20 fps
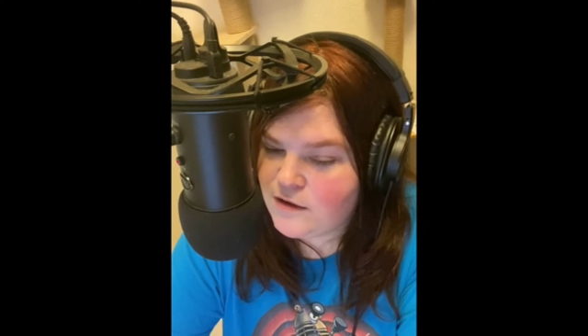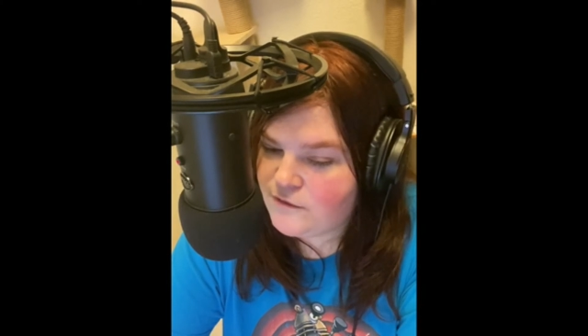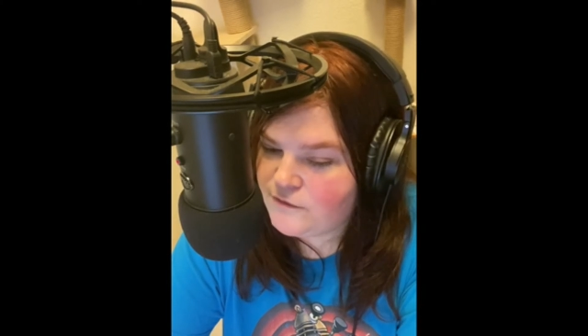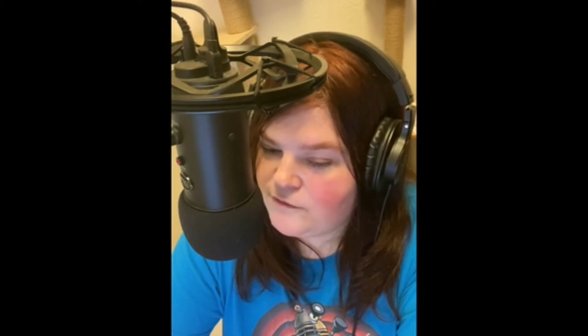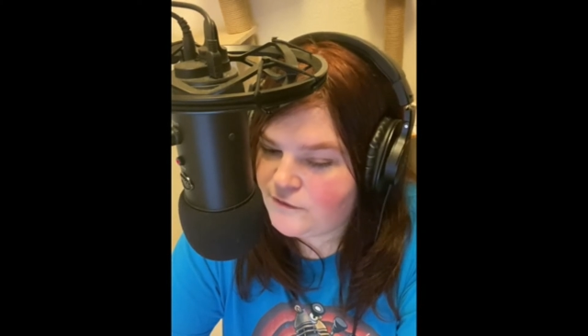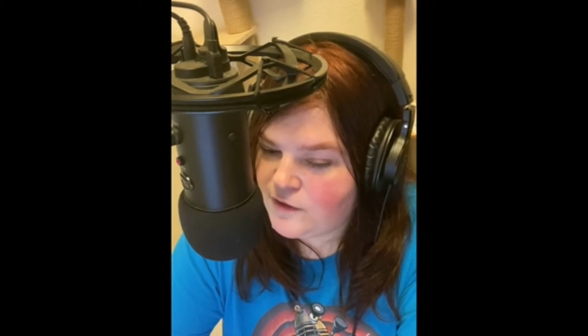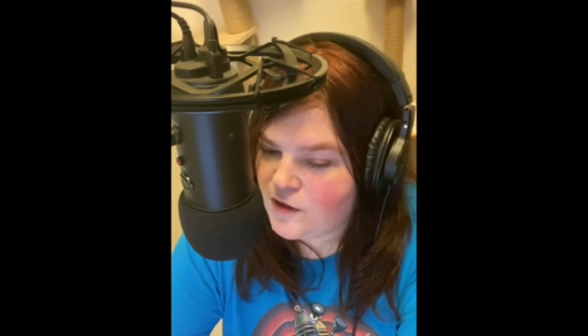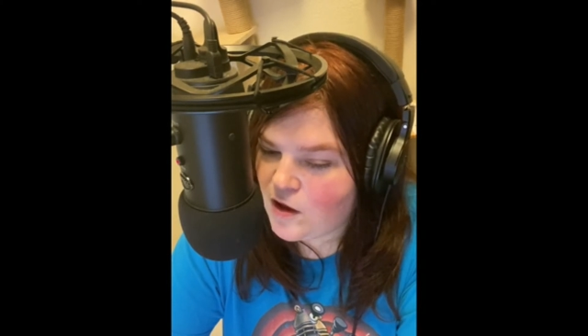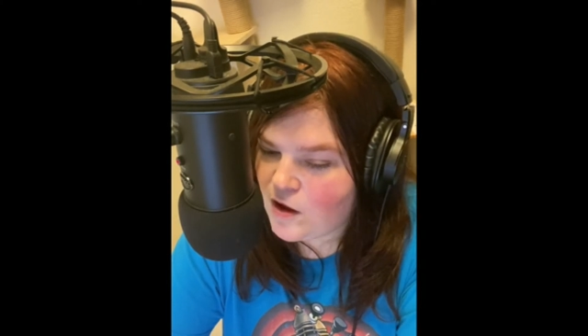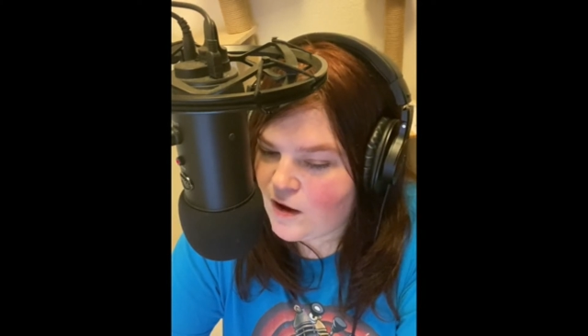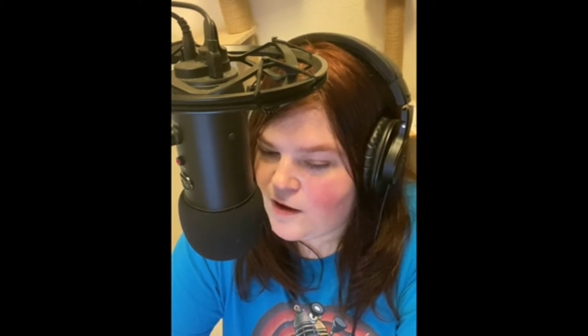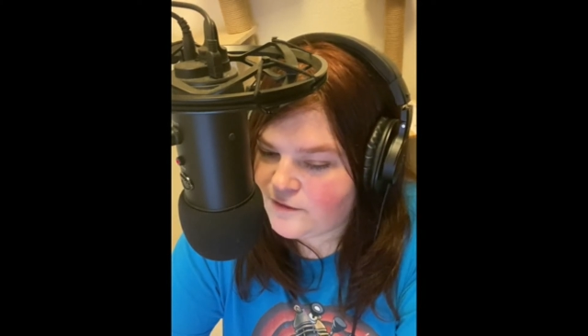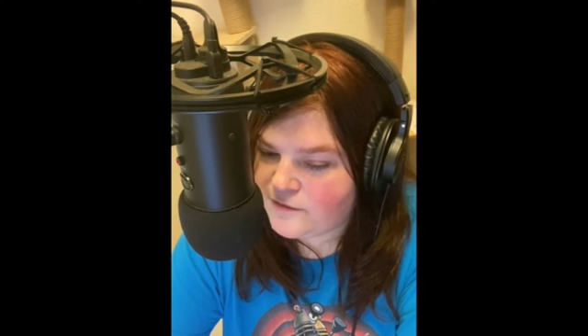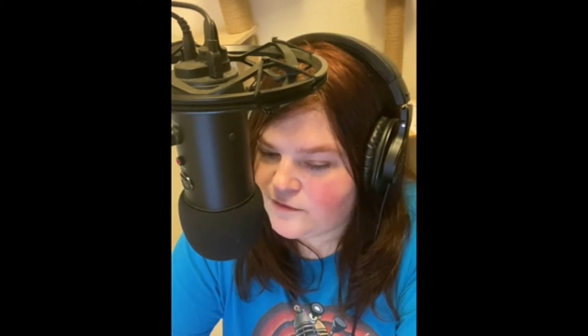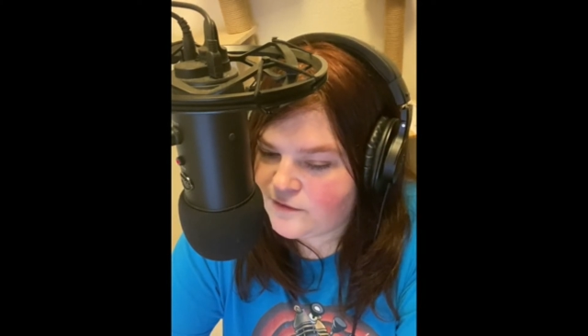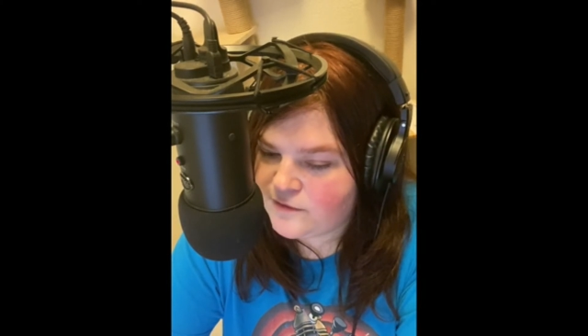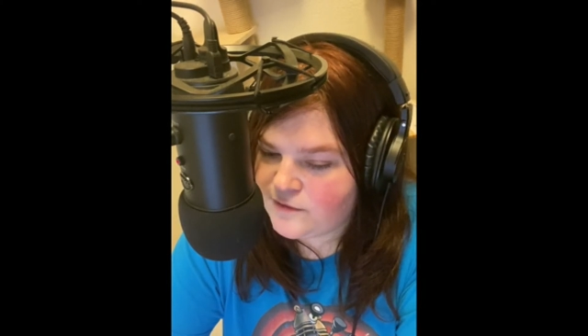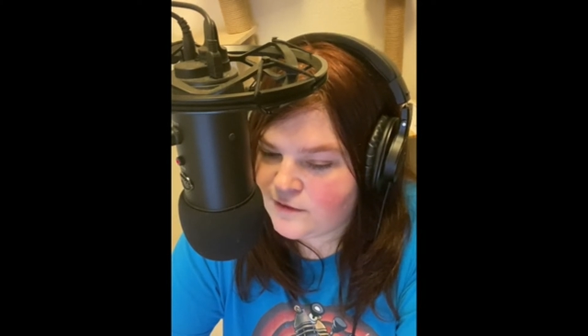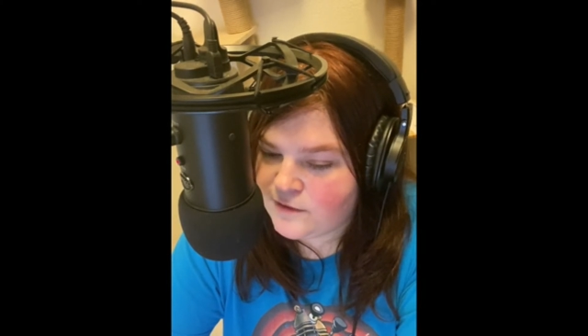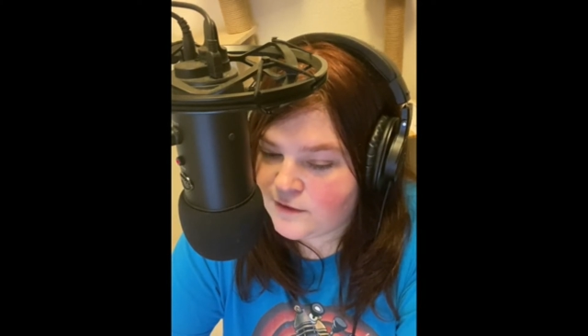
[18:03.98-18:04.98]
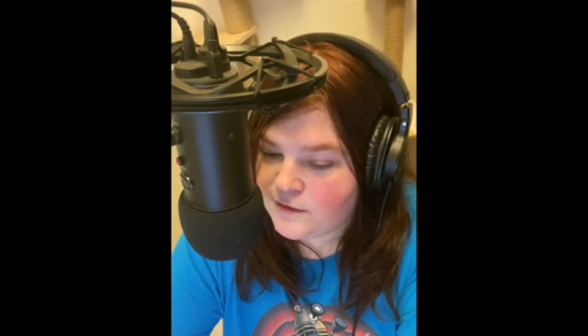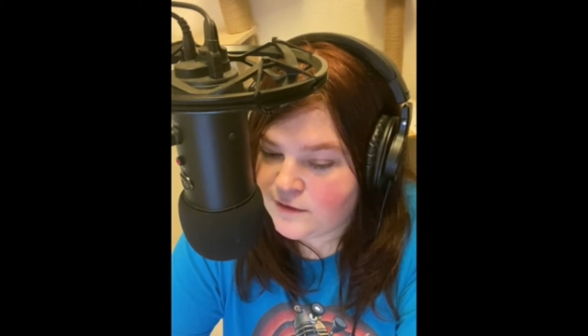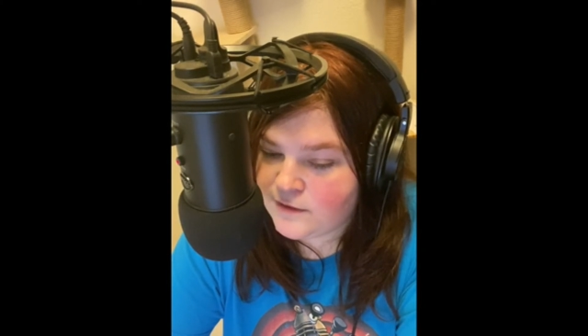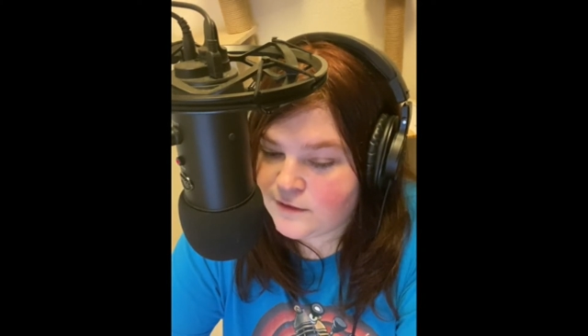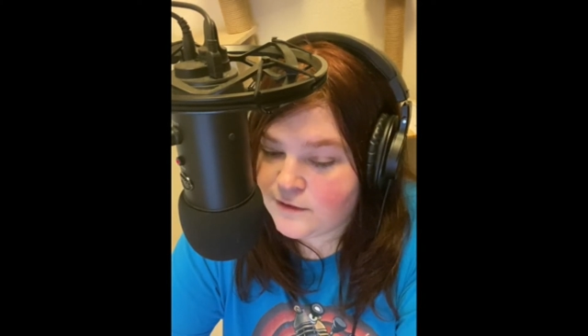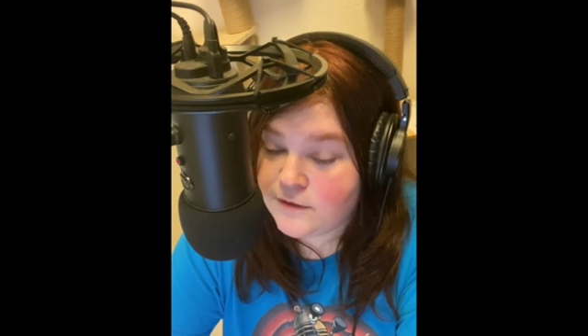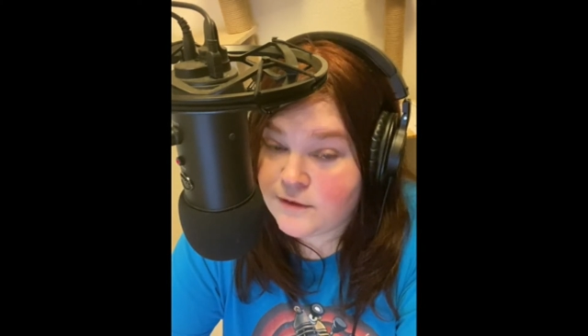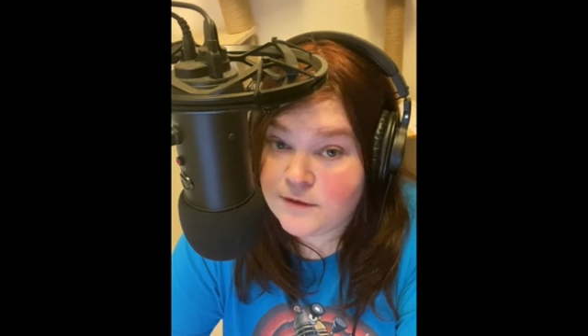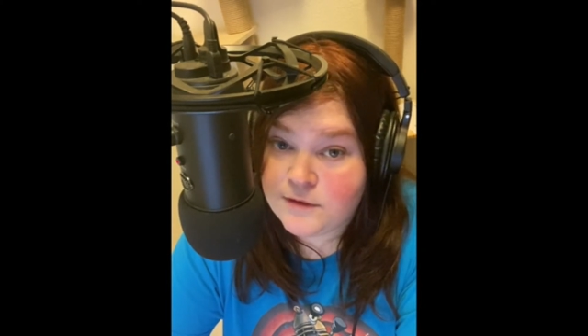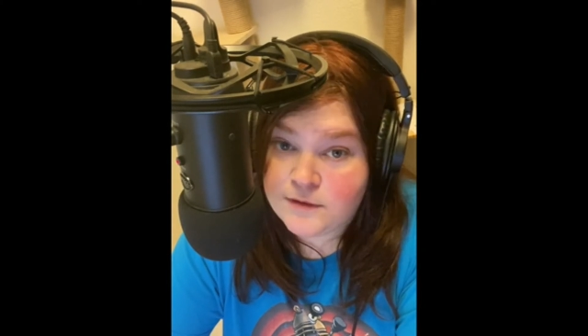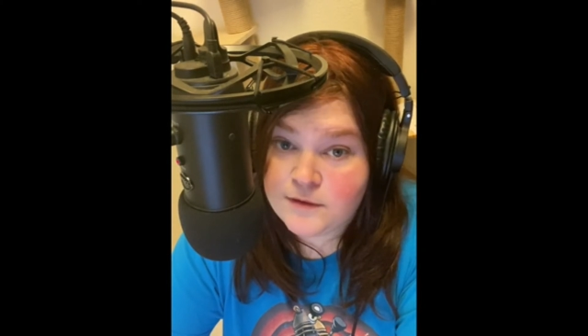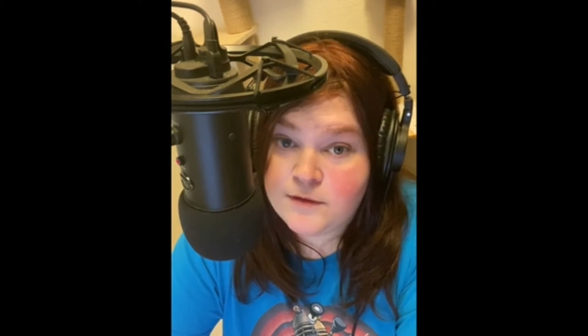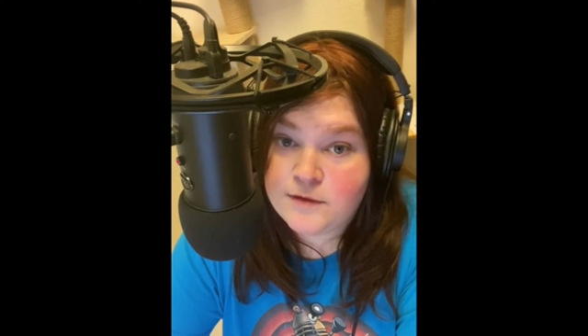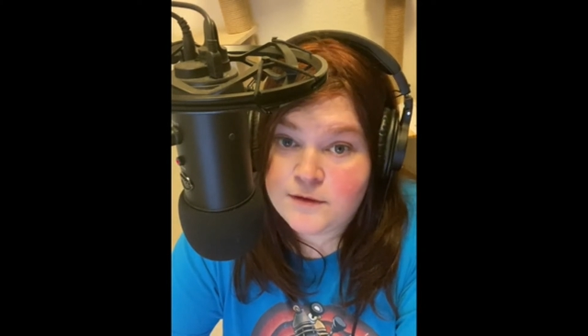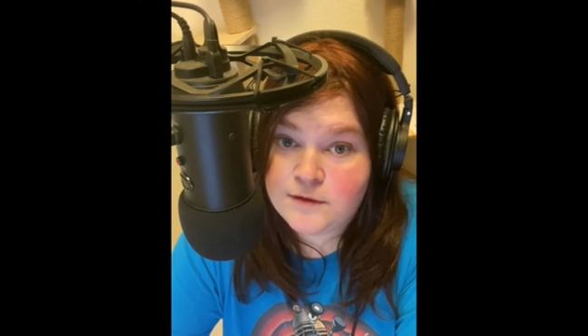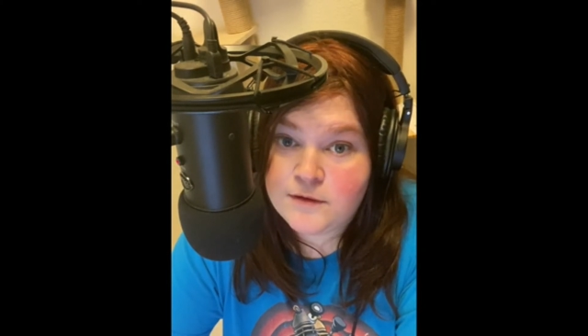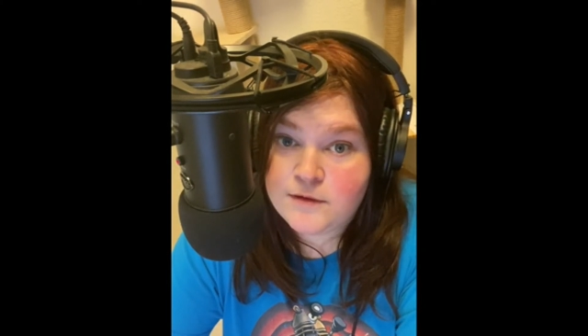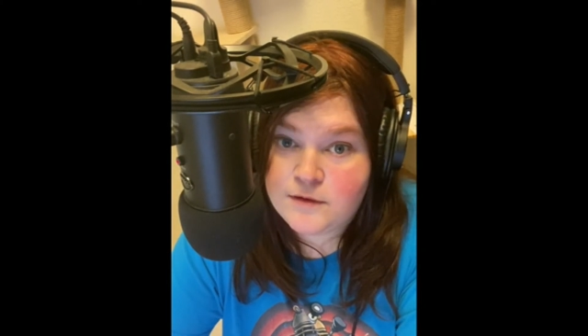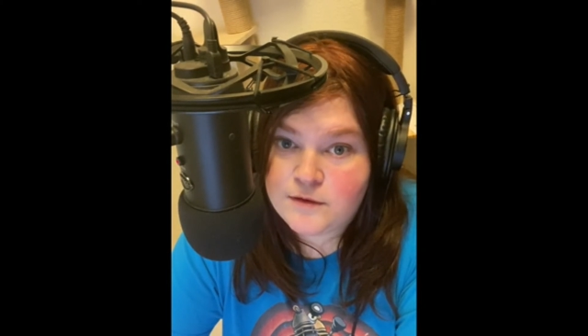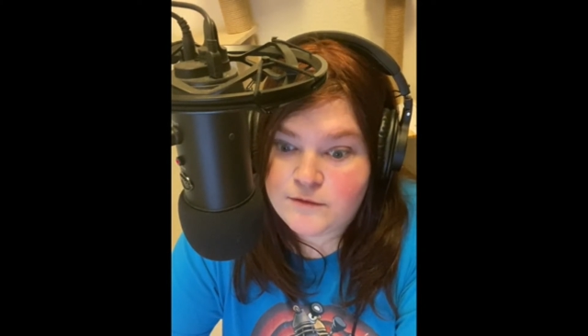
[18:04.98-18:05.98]
Floss.
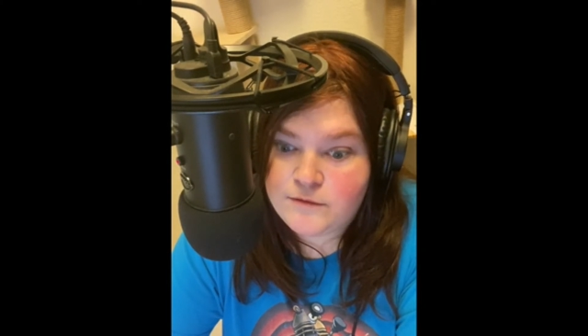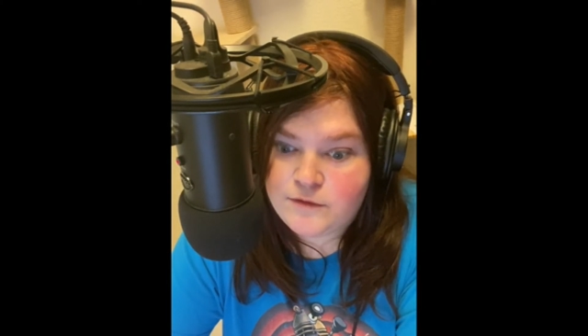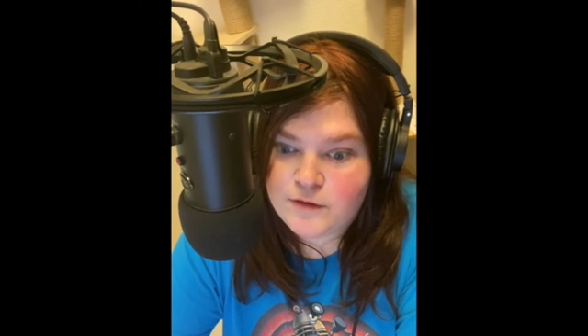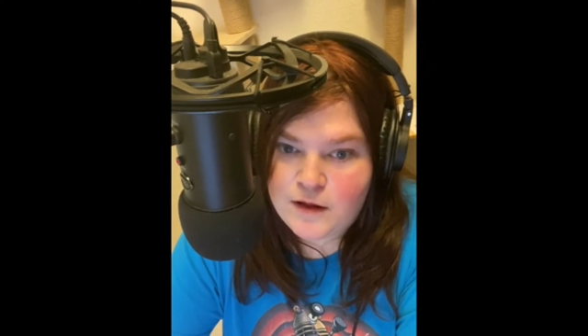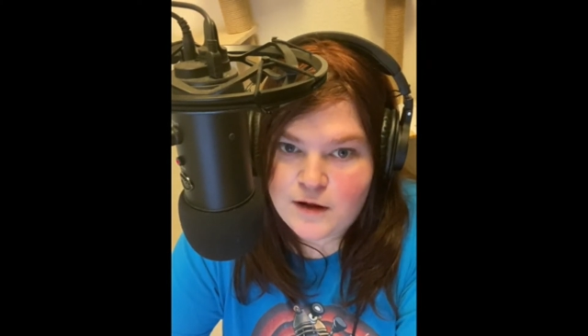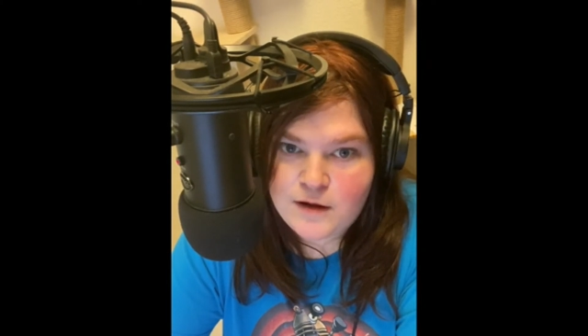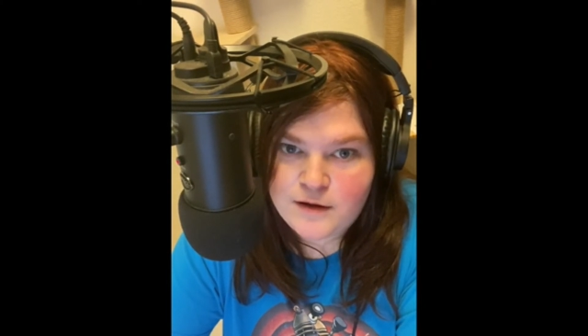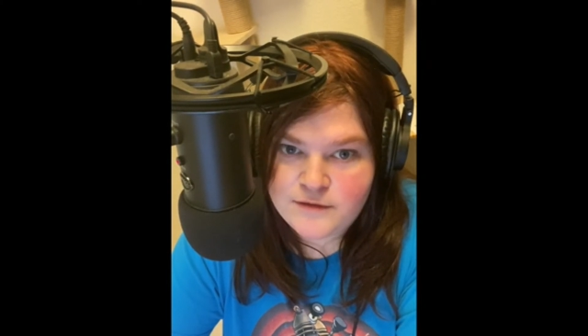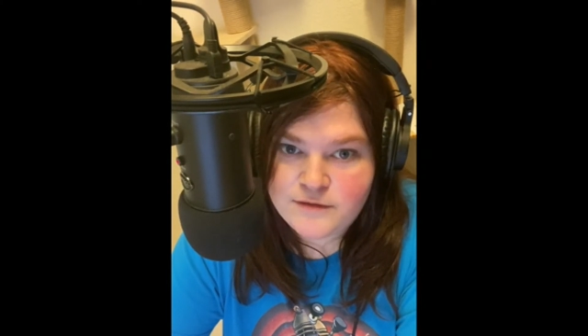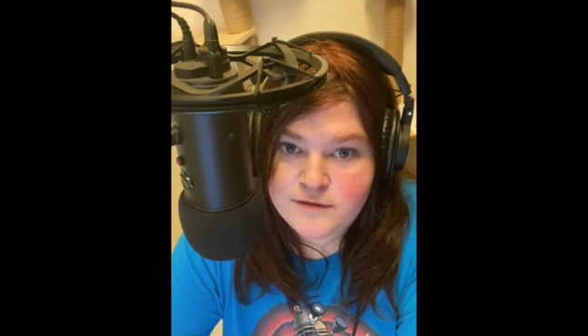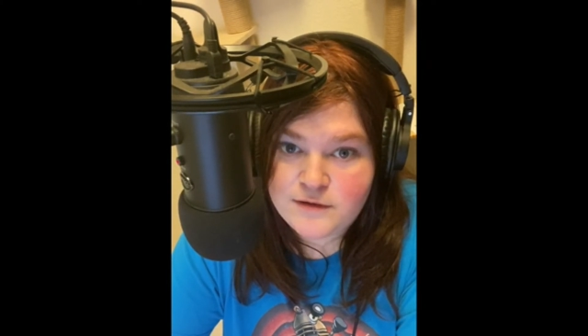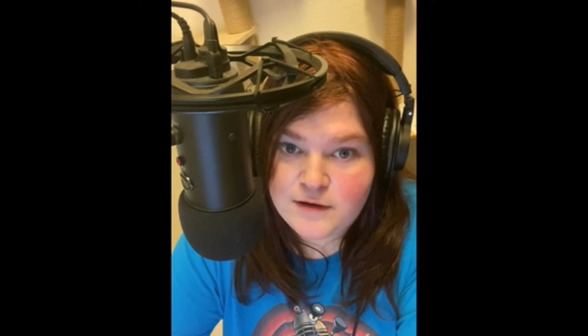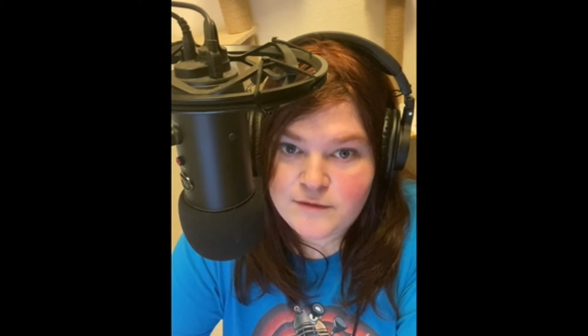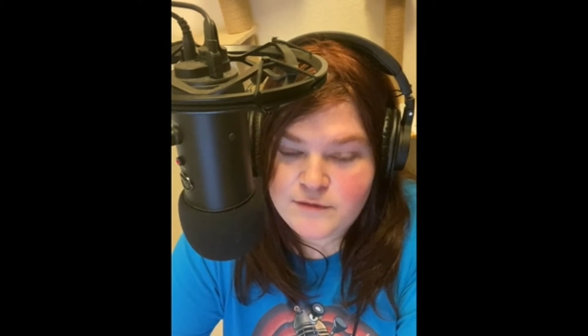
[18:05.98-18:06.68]
Floss,